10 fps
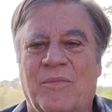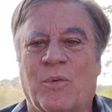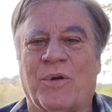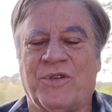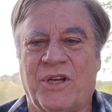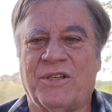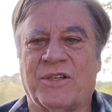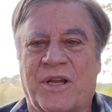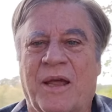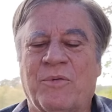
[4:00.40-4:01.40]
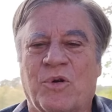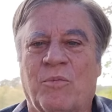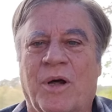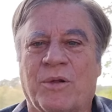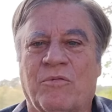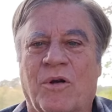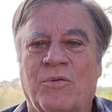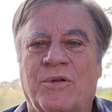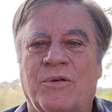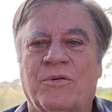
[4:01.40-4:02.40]
But when Jesus came to him on the
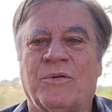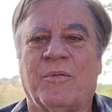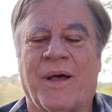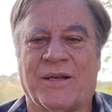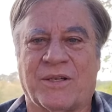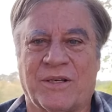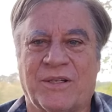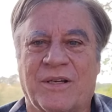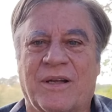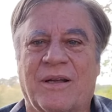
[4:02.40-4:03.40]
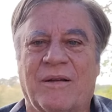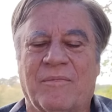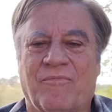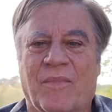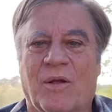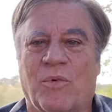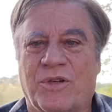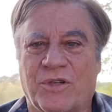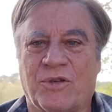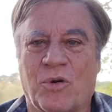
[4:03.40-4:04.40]
road to Damascus,
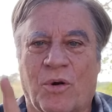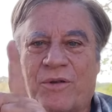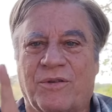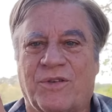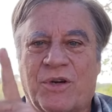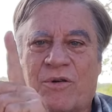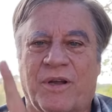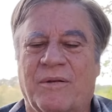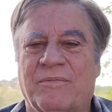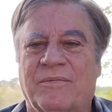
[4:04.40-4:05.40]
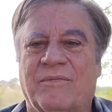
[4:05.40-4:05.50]
which is north Syria,